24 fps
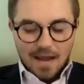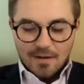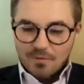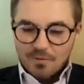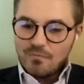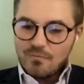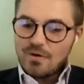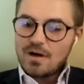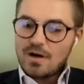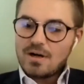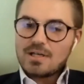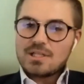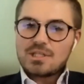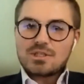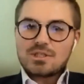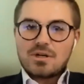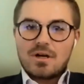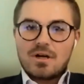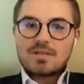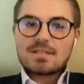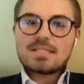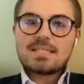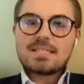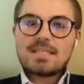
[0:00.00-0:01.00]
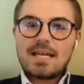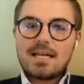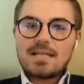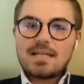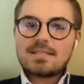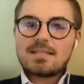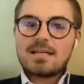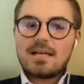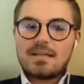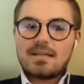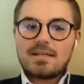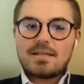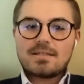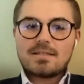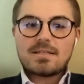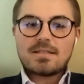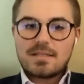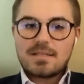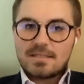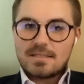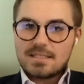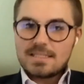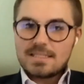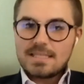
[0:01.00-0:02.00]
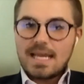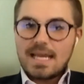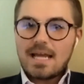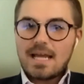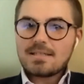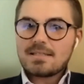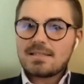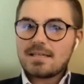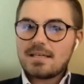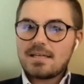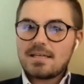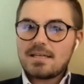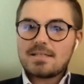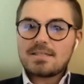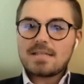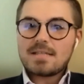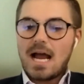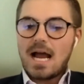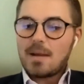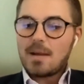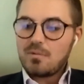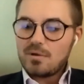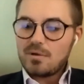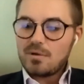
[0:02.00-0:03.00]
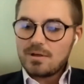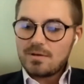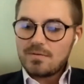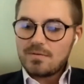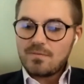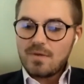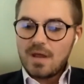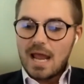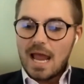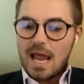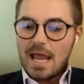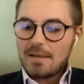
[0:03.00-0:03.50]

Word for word: i have a very strong stance on this and the stance is i believe